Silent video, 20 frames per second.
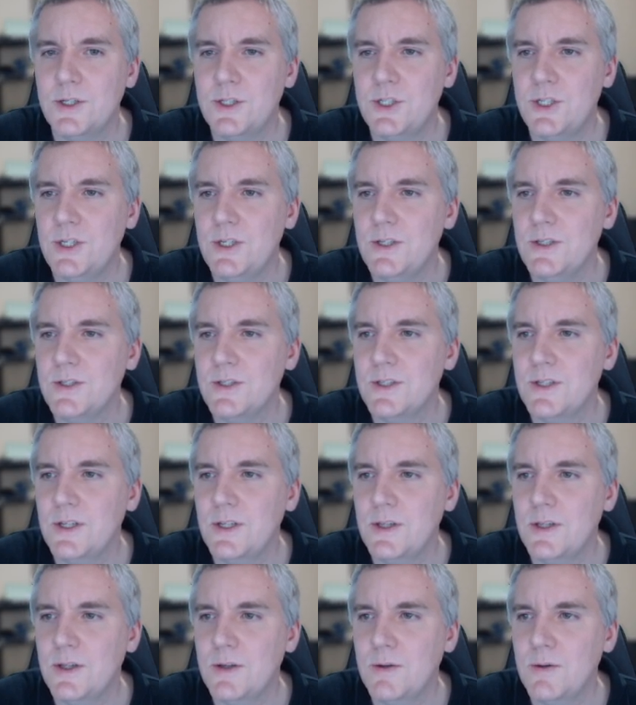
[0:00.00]
cheese
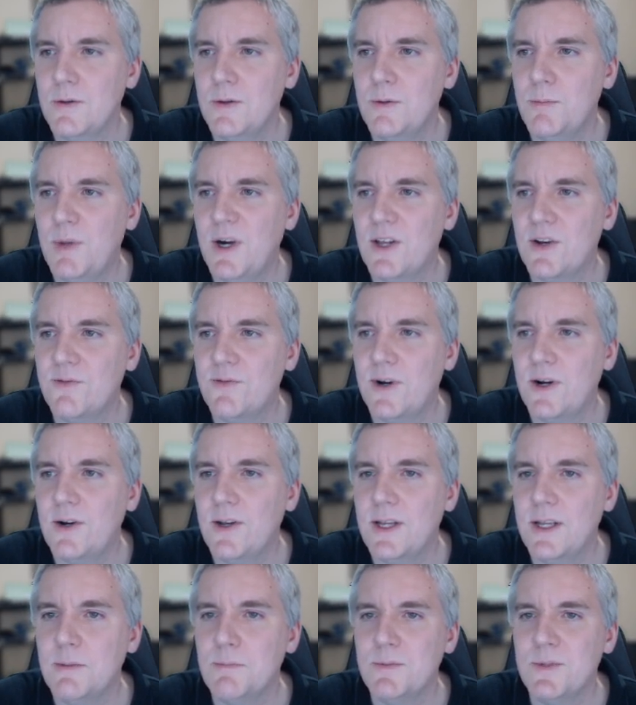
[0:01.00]
in the modifier
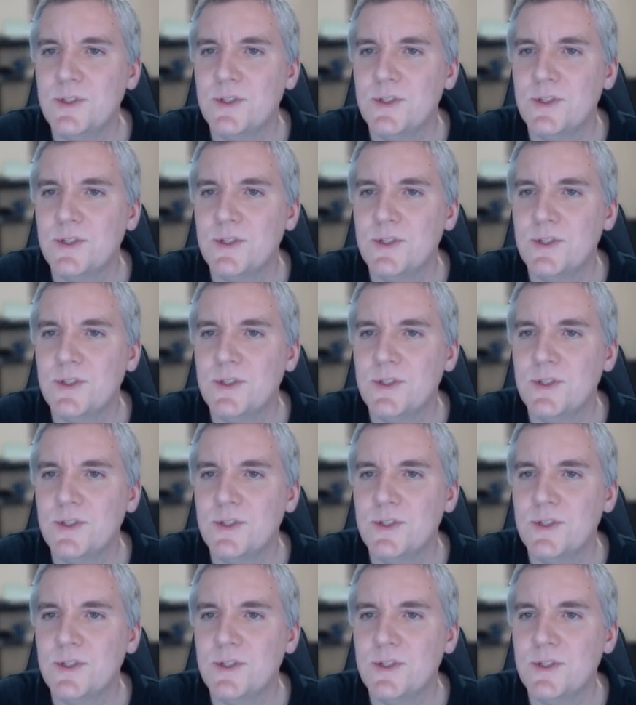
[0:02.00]
name.